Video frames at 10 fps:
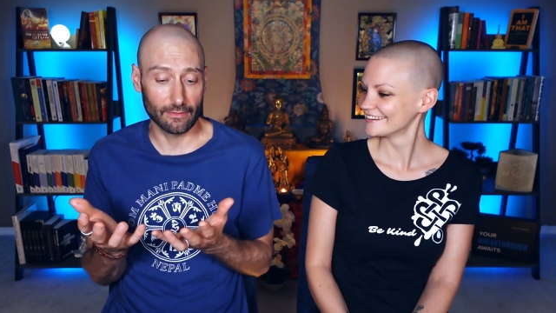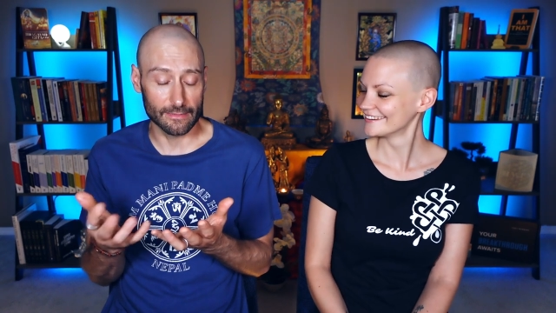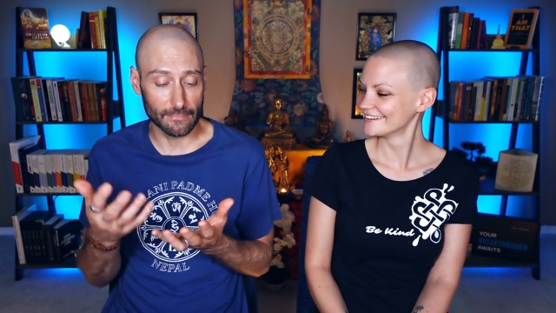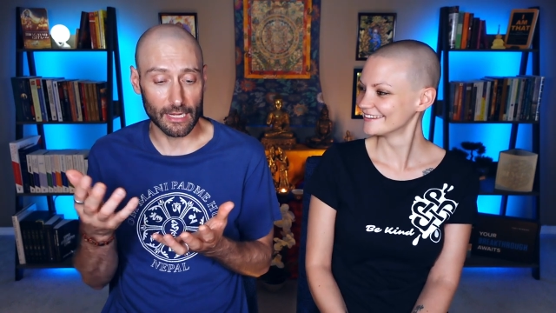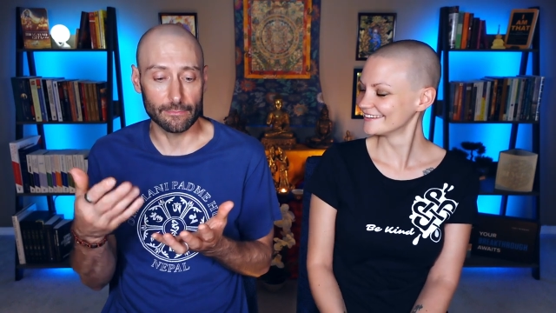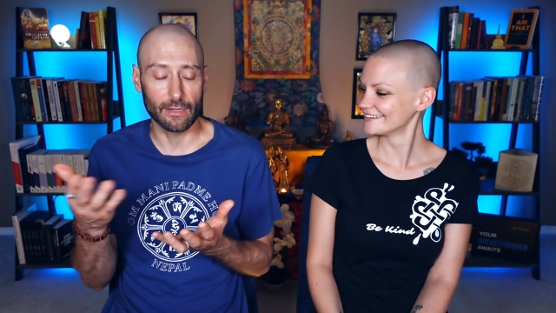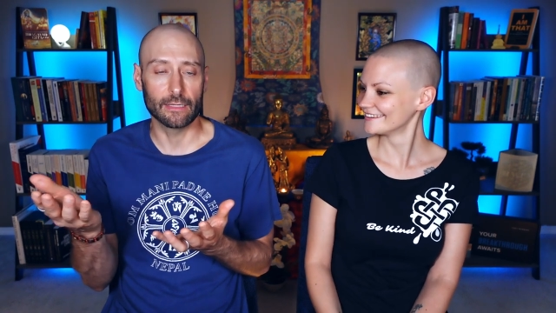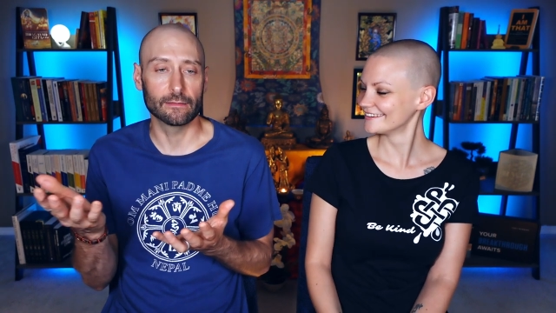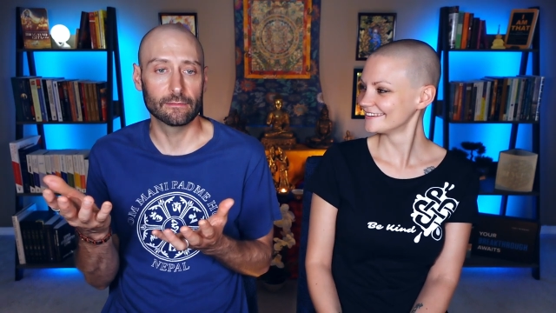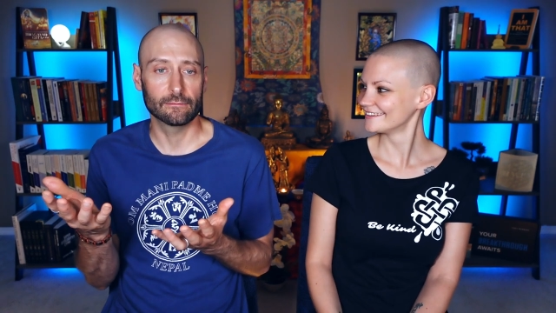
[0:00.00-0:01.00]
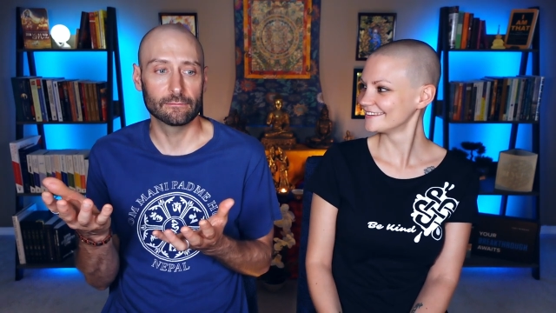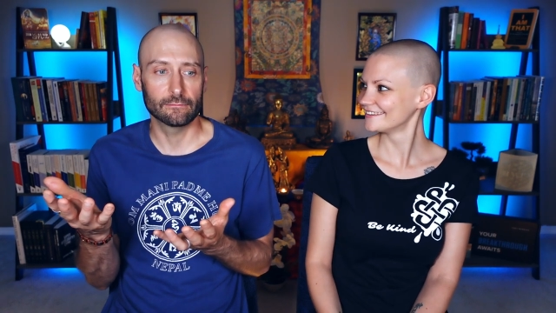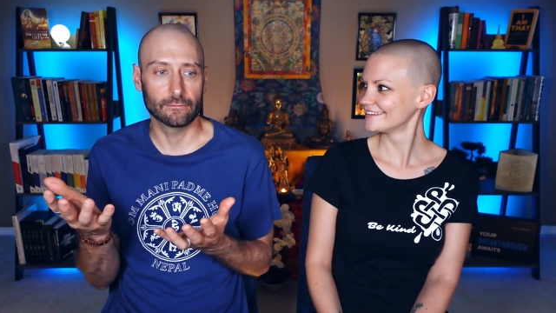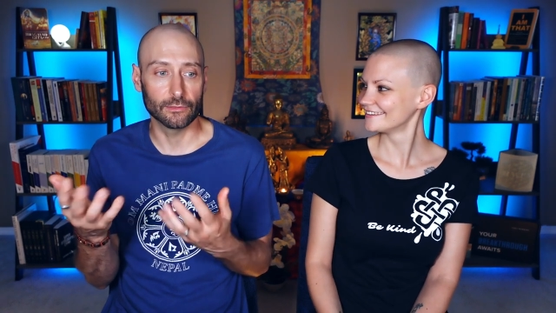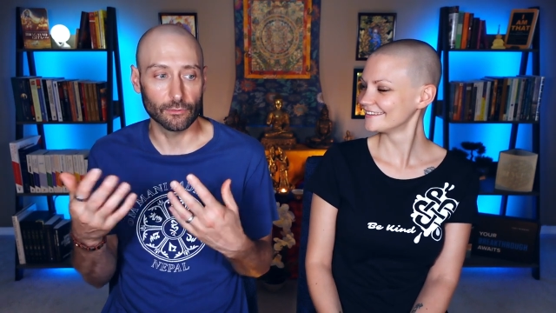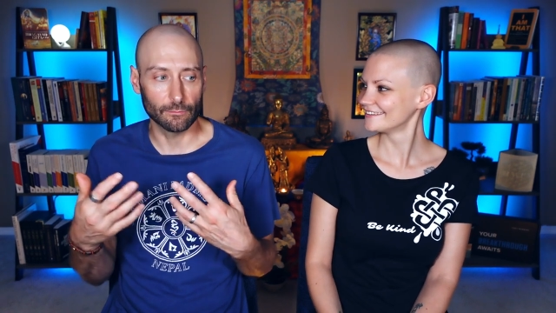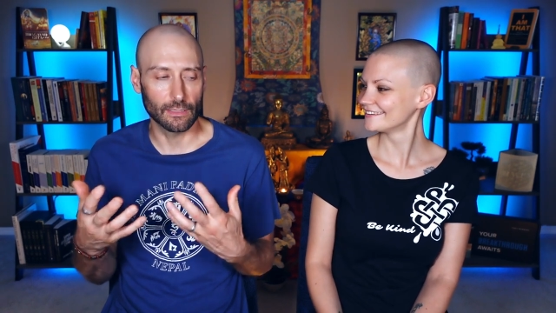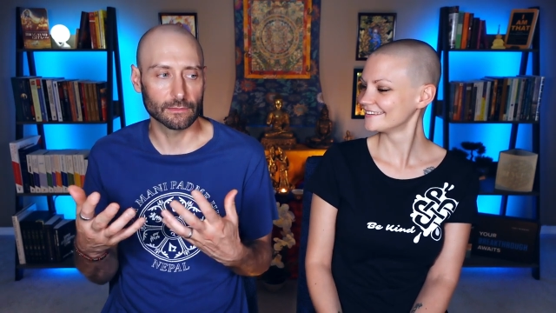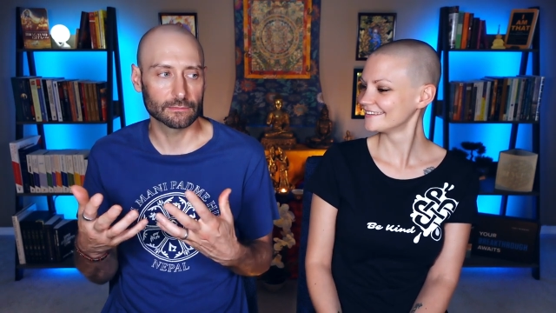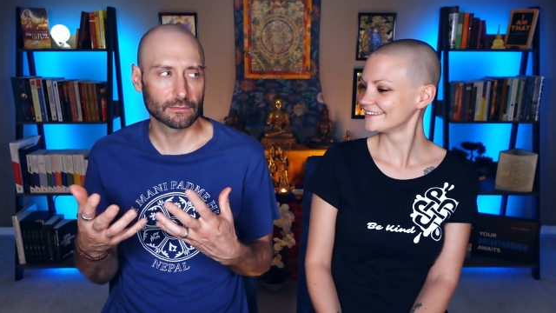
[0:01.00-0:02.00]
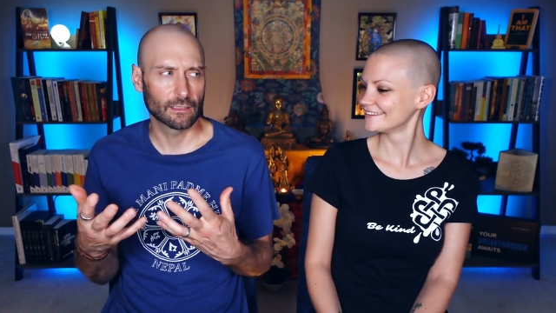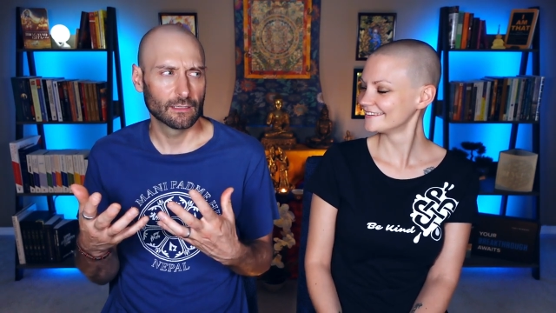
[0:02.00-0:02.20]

Speaker 1: in my mind you know, amongst,